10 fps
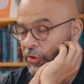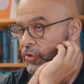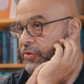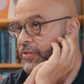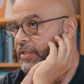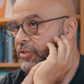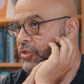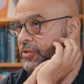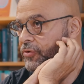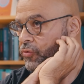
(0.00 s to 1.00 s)
Doctor's
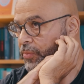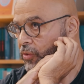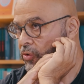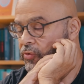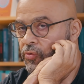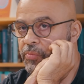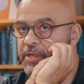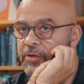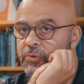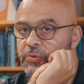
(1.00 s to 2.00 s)
Kitchen, Dr.
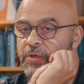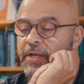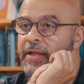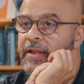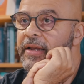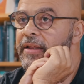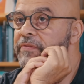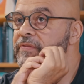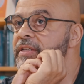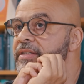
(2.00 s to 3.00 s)
Rupi, who left